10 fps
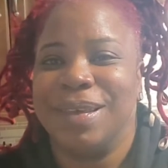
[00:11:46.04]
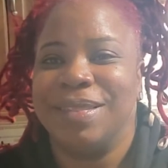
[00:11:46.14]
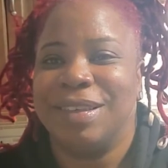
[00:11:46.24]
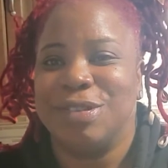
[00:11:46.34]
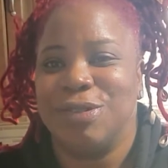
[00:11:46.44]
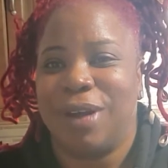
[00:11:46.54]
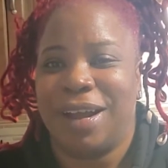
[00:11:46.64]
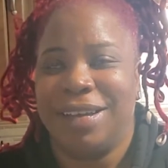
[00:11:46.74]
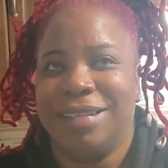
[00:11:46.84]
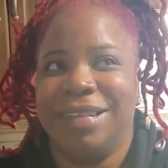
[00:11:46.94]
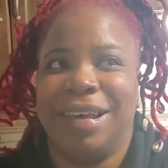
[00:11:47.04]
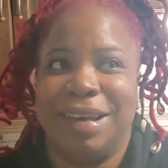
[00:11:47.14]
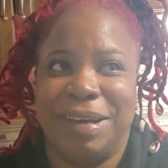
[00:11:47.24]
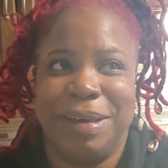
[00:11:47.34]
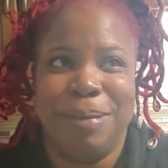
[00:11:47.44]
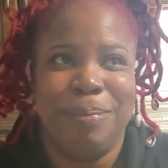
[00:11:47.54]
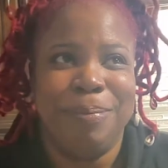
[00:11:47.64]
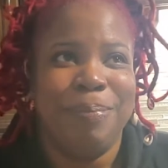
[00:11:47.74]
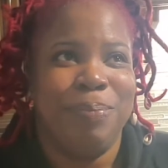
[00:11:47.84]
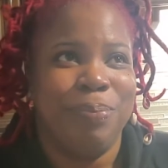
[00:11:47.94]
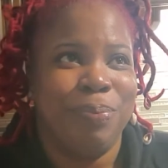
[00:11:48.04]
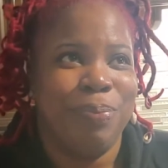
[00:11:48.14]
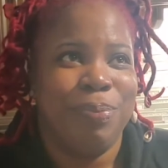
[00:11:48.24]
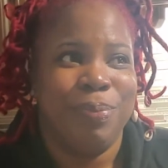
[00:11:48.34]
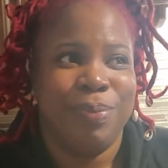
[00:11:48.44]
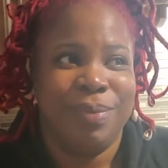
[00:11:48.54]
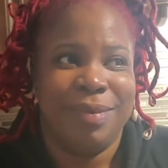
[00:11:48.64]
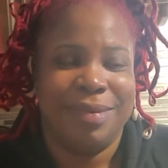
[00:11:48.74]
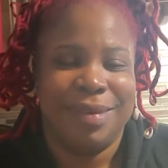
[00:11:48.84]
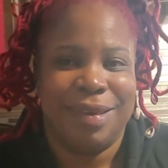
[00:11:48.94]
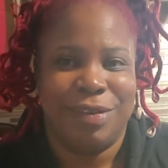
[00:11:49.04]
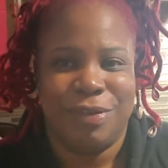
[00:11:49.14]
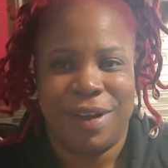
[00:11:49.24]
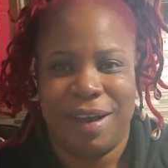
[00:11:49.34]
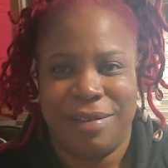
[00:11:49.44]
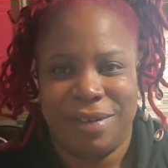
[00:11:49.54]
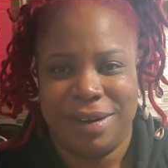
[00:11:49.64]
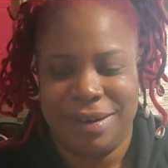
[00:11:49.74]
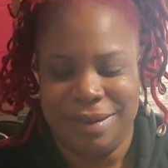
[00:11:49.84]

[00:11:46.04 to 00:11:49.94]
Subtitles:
The drying time is forever.